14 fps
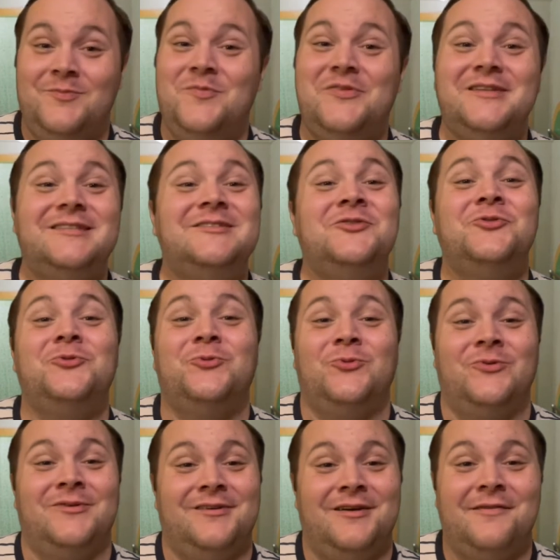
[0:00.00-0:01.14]
but 2
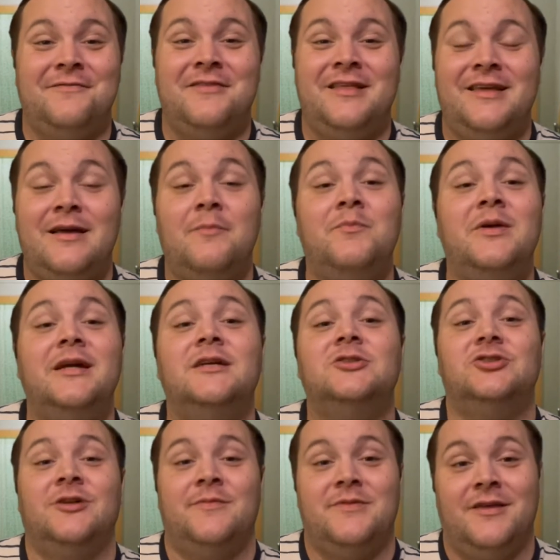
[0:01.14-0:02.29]
of the biggest
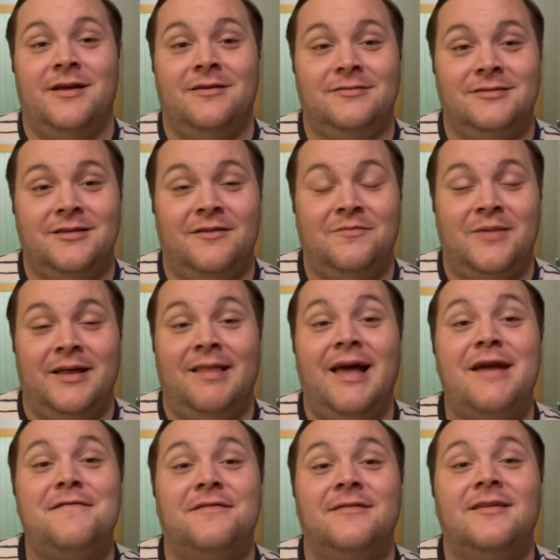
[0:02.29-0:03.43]
jump scares of my
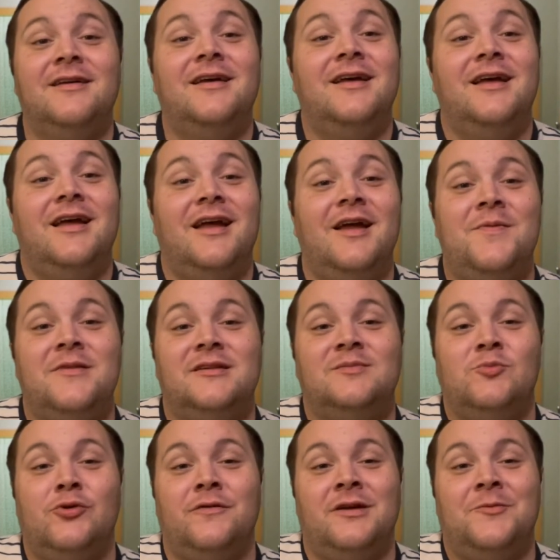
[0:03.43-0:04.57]
life in this
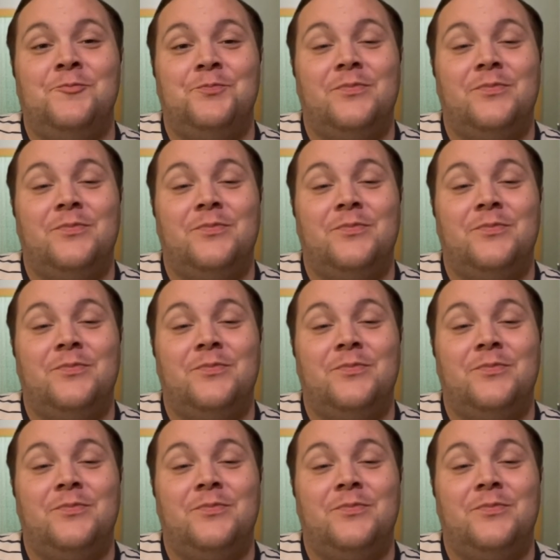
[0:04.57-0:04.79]
movie.